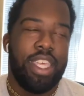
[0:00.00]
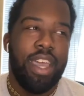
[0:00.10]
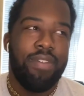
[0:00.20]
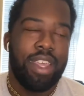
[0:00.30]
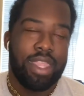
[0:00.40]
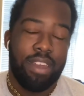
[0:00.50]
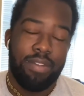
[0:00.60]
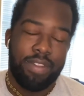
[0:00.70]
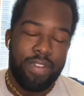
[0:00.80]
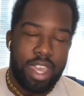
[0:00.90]
that right there
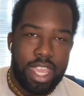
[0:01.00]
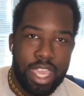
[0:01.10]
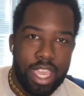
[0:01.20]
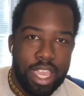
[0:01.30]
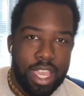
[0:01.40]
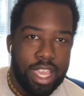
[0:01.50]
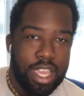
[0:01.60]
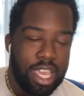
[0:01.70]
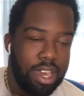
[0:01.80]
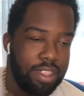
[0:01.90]
was funny.
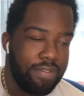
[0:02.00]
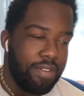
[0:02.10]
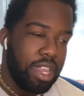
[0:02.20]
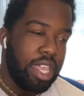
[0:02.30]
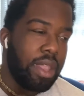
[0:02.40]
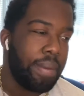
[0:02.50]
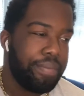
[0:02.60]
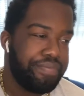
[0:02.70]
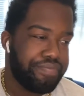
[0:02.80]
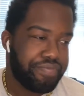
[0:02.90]
That was funny.
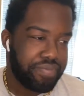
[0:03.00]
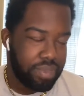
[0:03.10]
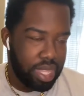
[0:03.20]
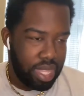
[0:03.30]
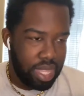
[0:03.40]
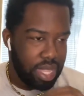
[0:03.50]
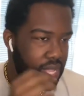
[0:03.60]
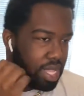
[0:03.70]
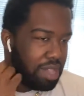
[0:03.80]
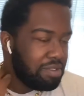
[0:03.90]

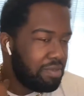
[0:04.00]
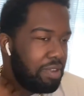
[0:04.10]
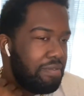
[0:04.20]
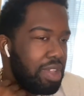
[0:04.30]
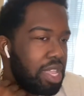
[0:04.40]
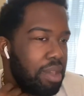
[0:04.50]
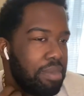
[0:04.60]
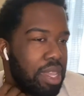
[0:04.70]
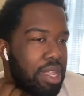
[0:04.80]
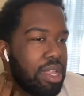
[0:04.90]
That was real funny. I
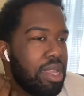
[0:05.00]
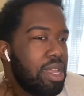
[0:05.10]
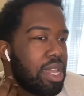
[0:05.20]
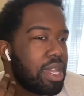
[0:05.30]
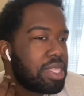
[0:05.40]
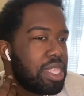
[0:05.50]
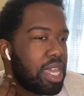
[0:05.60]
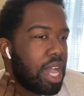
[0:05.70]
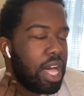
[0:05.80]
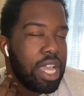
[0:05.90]
mean,
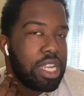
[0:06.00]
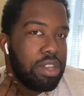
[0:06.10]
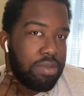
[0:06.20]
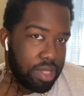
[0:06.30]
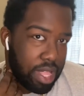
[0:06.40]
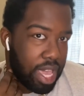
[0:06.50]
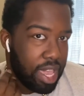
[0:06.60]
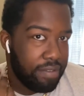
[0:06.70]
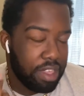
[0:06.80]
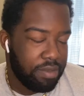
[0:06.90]
that all I could do was
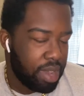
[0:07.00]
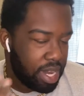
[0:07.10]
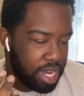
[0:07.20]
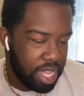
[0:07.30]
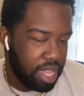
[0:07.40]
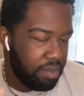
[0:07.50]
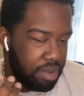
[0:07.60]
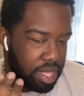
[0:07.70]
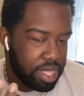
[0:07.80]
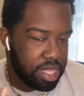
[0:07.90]
laugh. That's what I did.
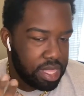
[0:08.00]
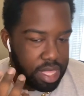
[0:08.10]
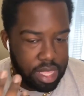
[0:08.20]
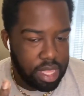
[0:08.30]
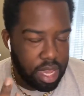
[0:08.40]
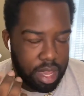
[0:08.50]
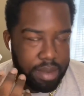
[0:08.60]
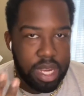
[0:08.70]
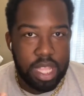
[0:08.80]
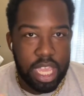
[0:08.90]
But um,
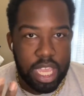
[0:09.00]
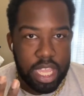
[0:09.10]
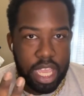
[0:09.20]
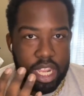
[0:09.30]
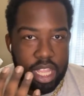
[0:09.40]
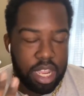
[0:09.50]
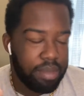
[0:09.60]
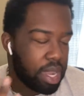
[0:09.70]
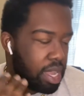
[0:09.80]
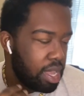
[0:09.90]
he he, he deleted
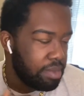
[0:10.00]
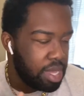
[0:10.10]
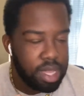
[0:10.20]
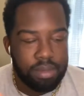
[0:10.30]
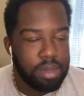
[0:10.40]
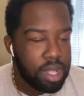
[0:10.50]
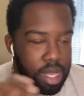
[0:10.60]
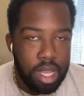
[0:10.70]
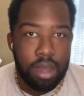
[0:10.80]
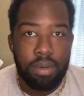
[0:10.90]
my comment.
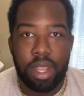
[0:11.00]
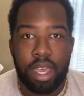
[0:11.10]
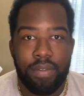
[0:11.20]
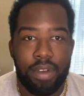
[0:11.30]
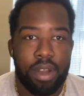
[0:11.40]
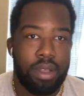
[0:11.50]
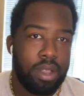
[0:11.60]
Whatever.